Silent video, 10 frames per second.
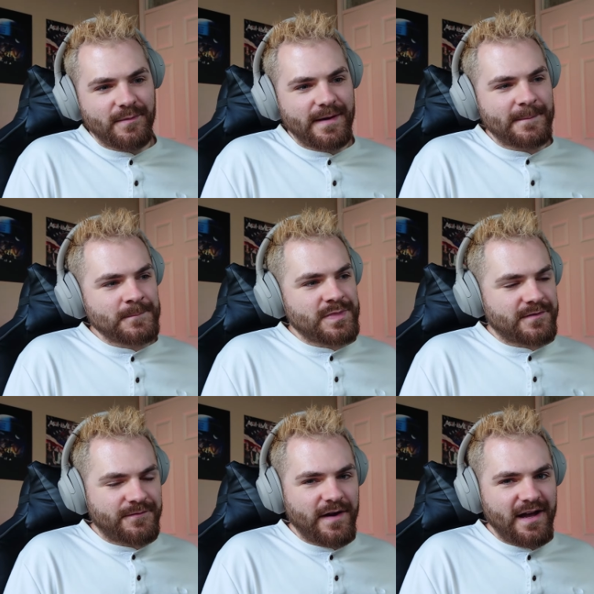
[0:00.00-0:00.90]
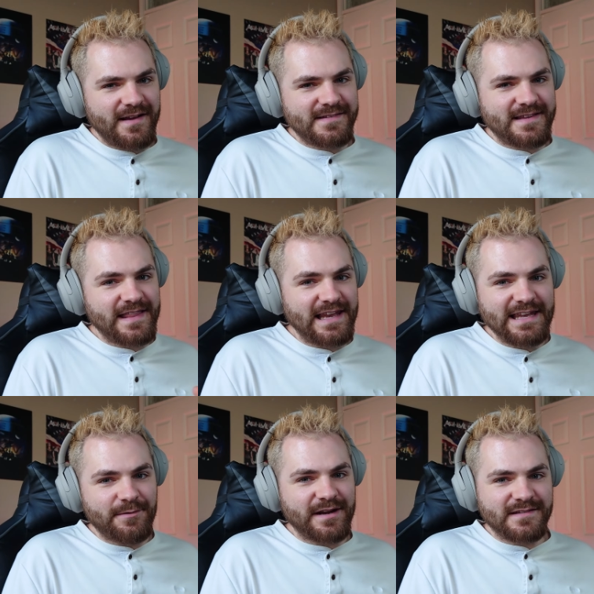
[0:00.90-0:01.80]
the way. First, the
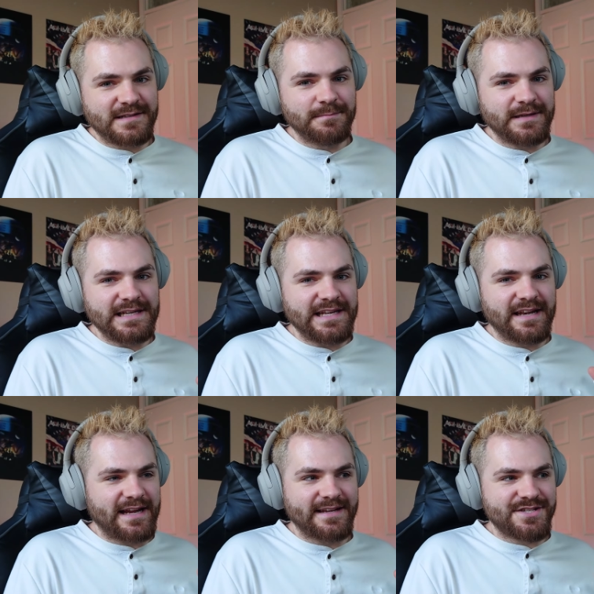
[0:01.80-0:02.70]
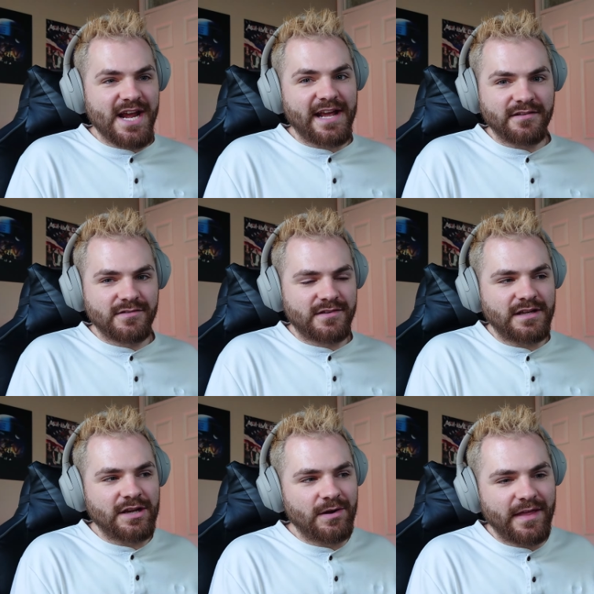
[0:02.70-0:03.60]
lyrics completely like changed.
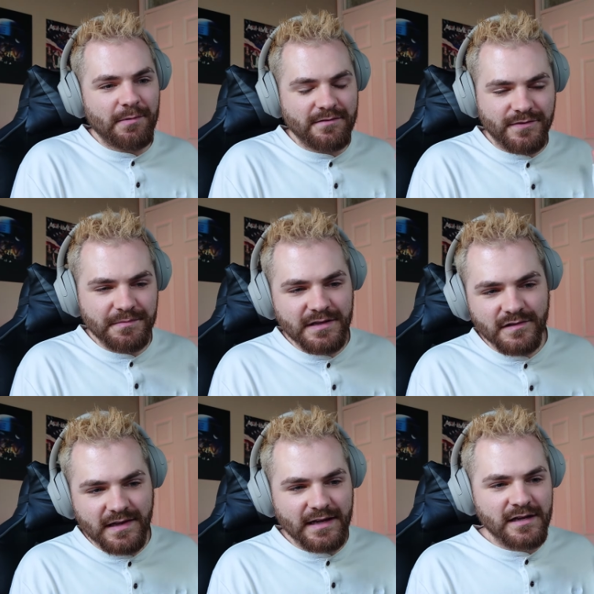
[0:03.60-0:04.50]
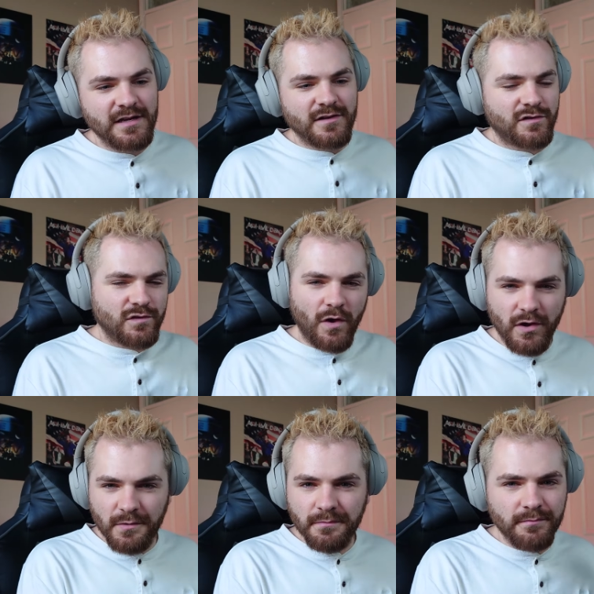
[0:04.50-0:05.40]
You know, they went from these like
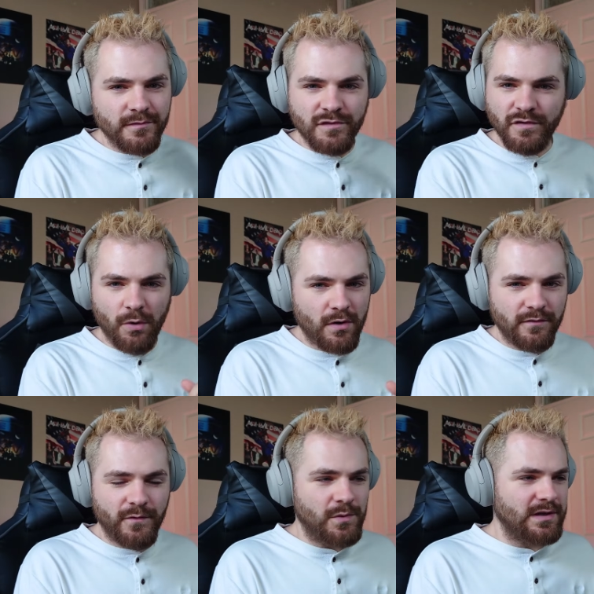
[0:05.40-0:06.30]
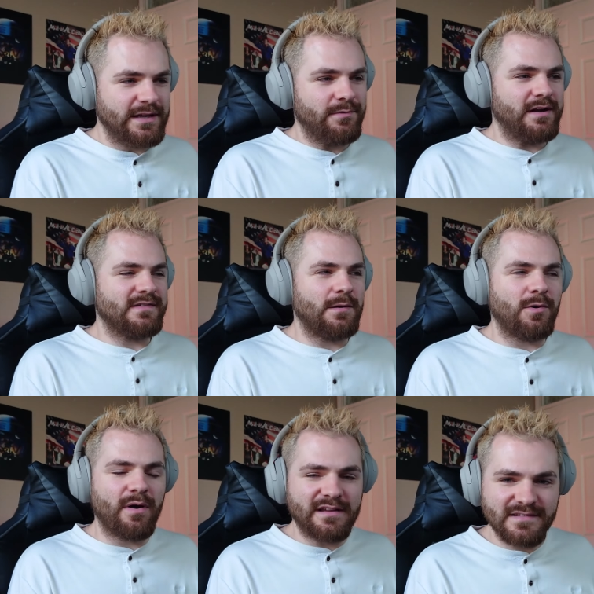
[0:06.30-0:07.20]
solemn, sorrowful lyrics that
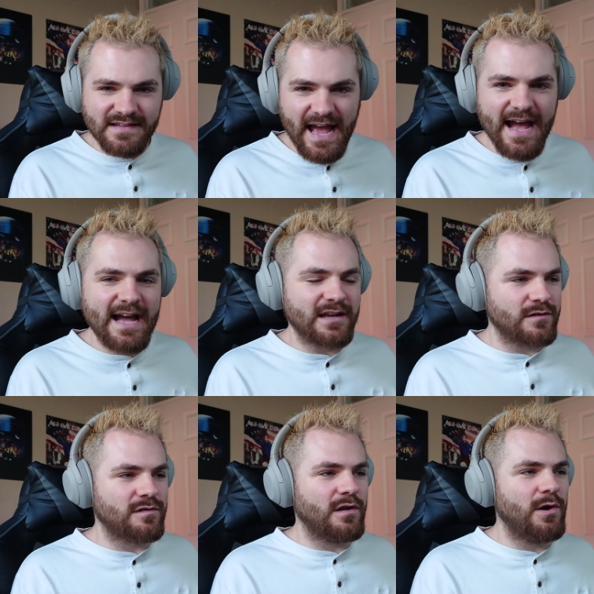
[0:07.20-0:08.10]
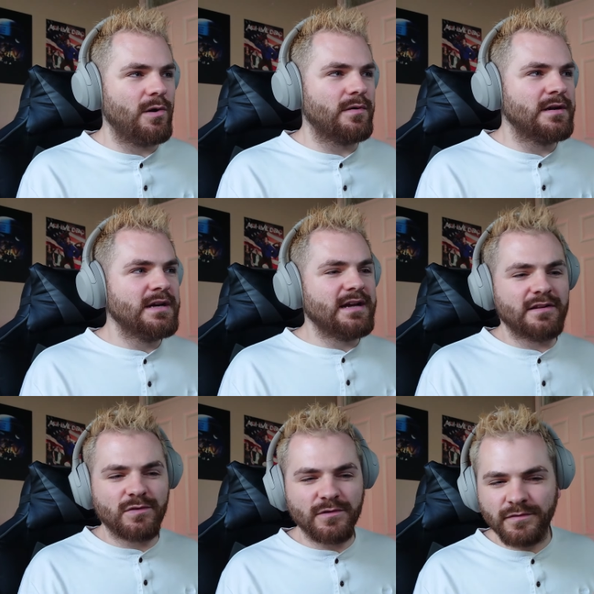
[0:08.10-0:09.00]
were quite sad and slow and
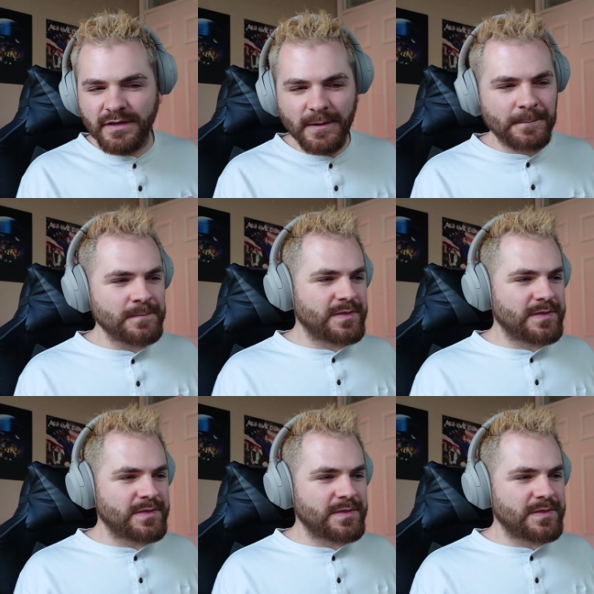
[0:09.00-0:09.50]
and sort of, you know,